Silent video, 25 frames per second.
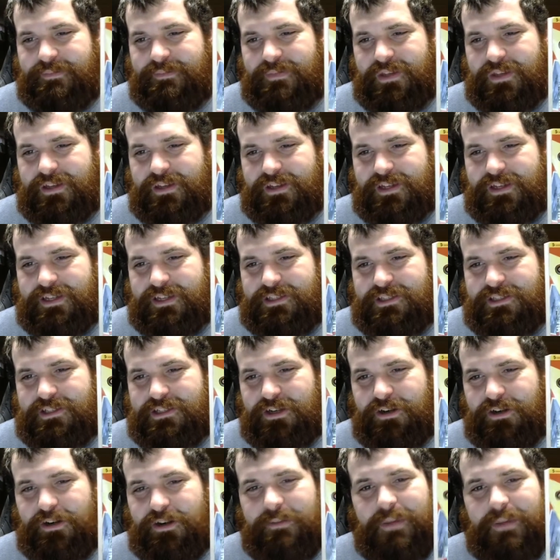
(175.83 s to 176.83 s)
gets
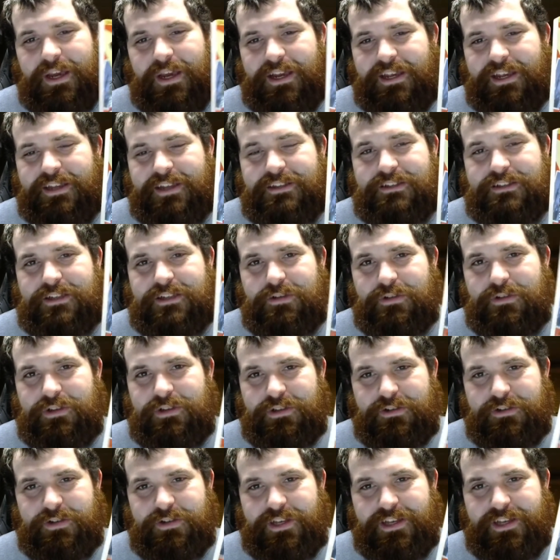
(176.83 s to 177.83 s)
turned back into a
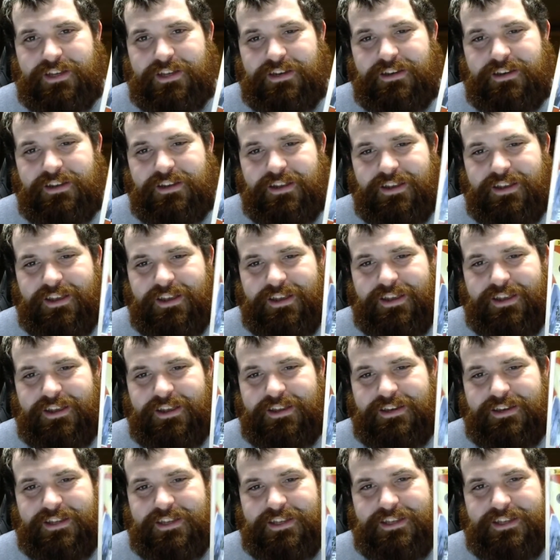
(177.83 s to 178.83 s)
little kid,
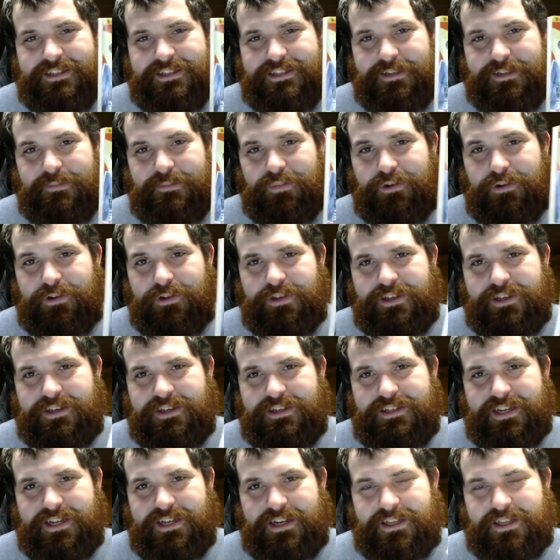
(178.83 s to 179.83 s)
and he's a brilliant
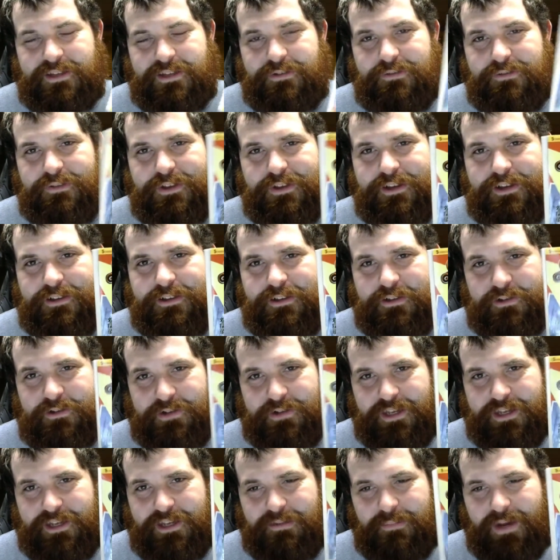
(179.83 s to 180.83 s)
detective in a little
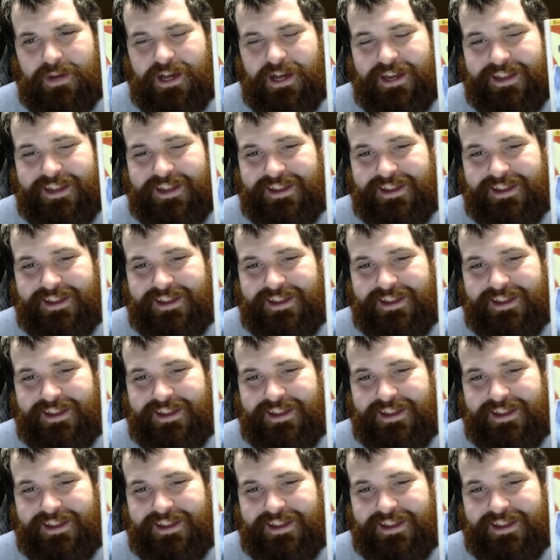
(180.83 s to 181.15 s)
kid body.